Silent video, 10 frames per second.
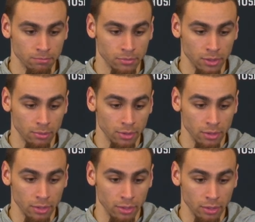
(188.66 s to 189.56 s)
But, I mean,
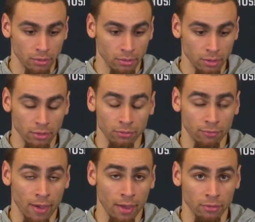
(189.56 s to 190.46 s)
it is a
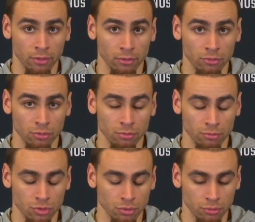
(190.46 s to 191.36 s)
fact, and it's
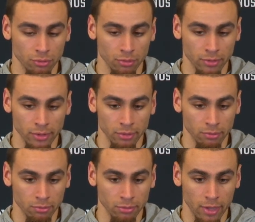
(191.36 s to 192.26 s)
true. So we
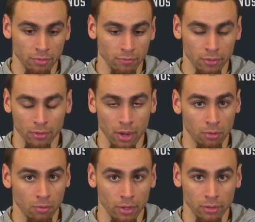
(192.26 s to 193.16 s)
have to figure out a
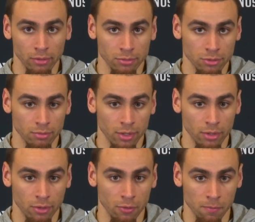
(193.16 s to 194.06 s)
way to shoot better
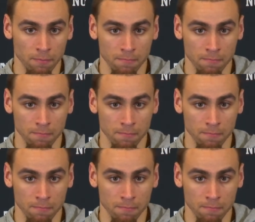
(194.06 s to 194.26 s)
at home.